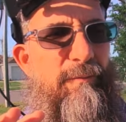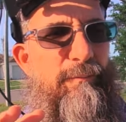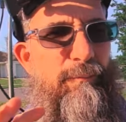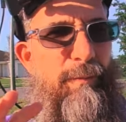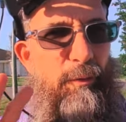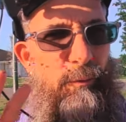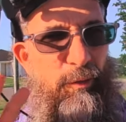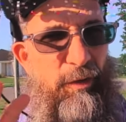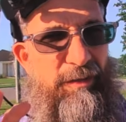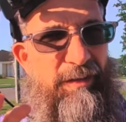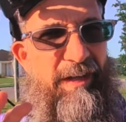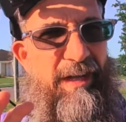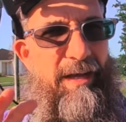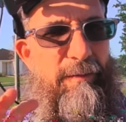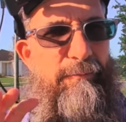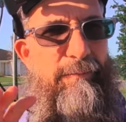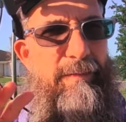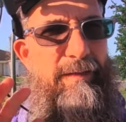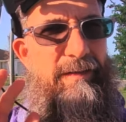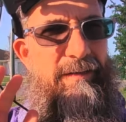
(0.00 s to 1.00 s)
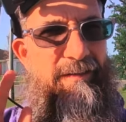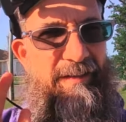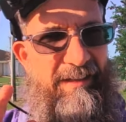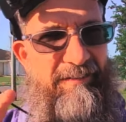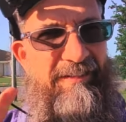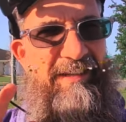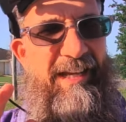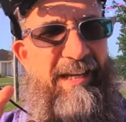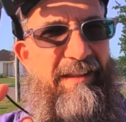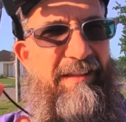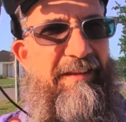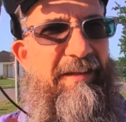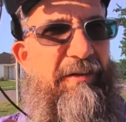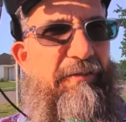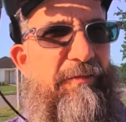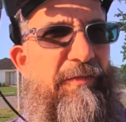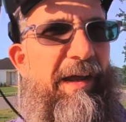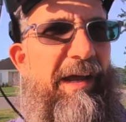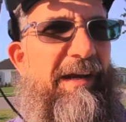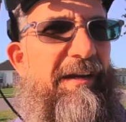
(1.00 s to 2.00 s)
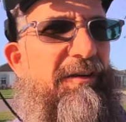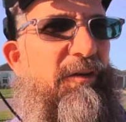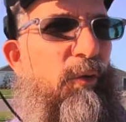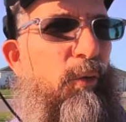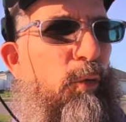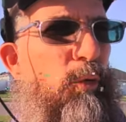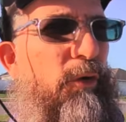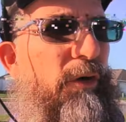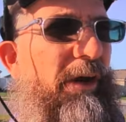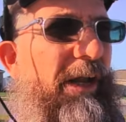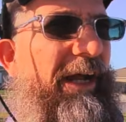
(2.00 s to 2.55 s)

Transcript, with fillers: but real time. That's kind of the effect. Or